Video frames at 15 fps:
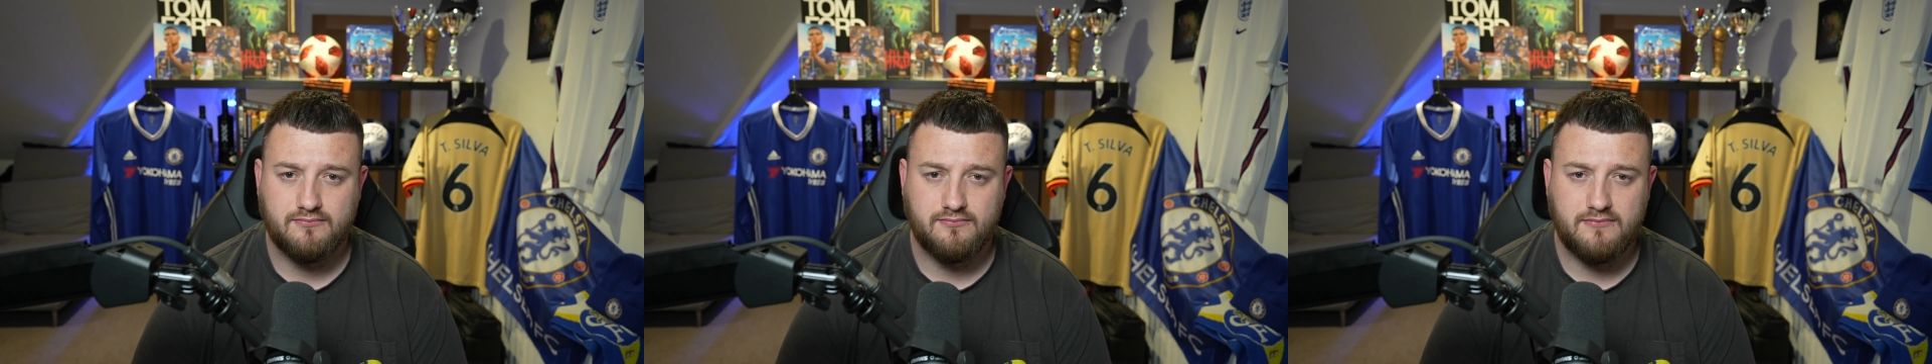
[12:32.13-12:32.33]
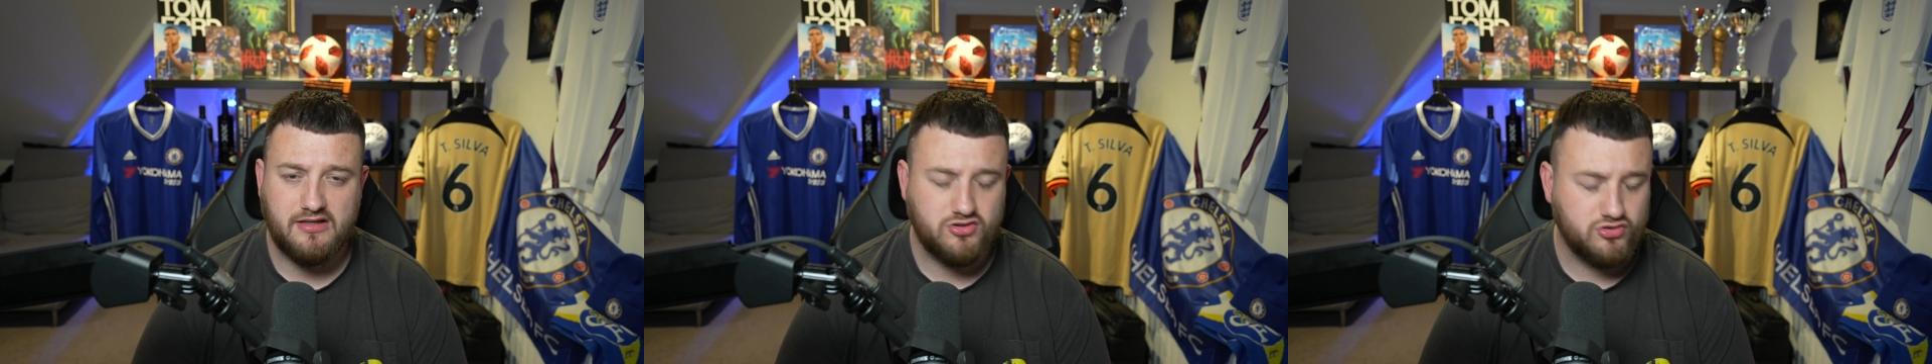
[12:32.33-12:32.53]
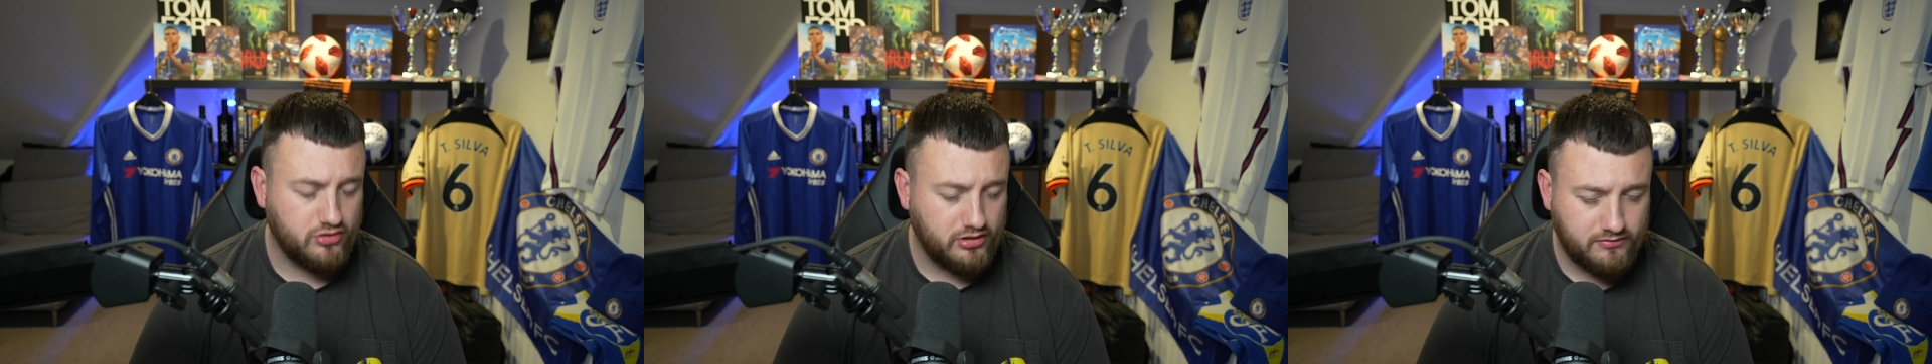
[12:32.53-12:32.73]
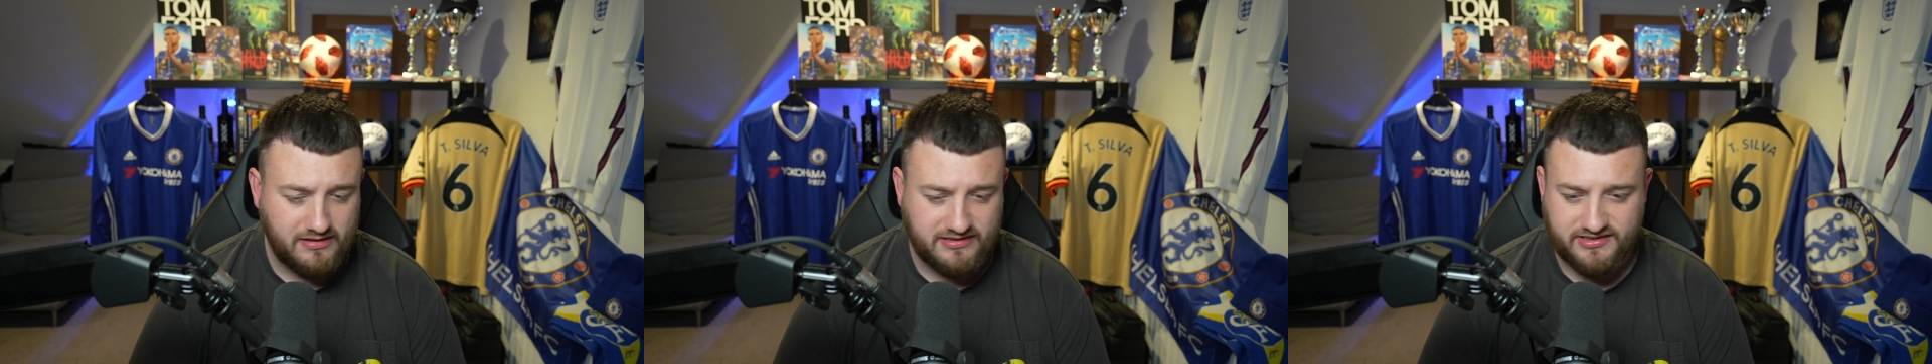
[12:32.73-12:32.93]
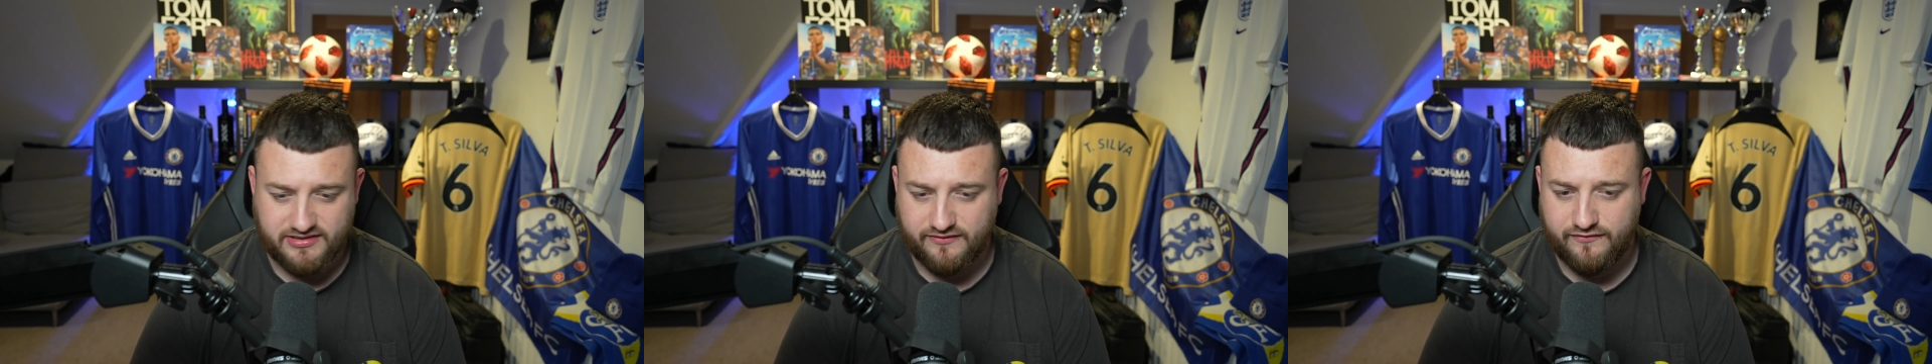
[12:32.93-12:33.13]
Enjoy the
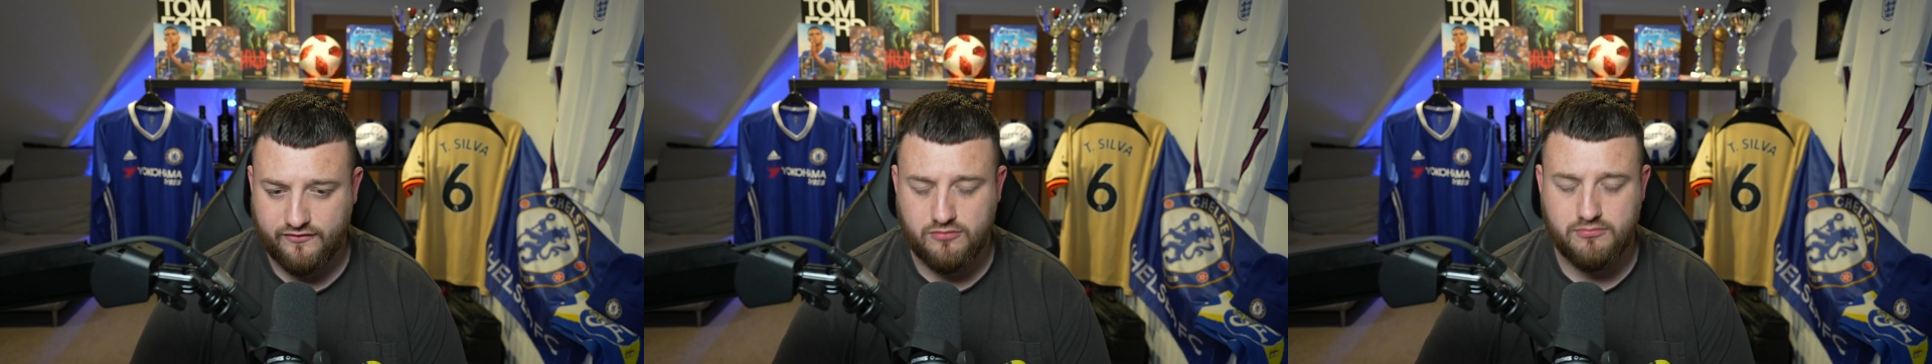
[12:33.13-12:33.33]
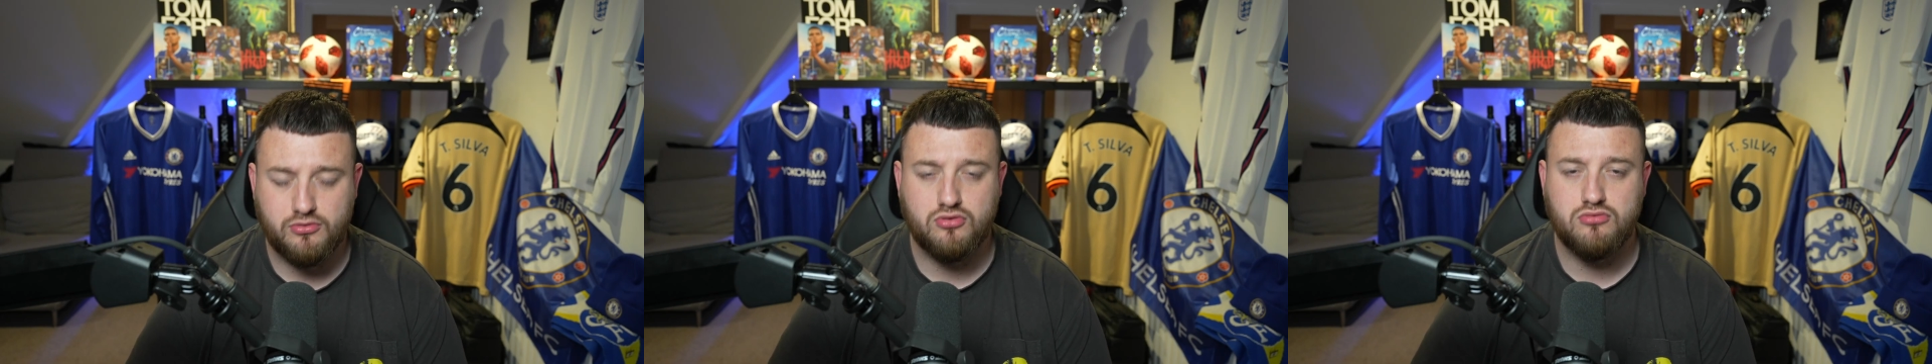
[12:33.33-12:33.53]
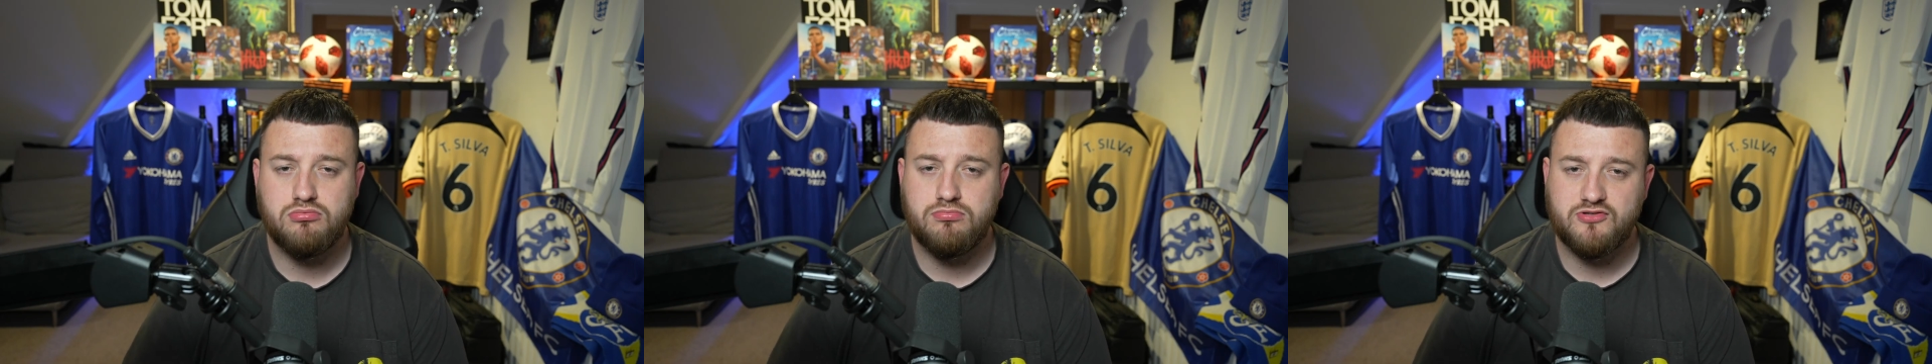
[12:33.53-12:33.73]
rest of the football.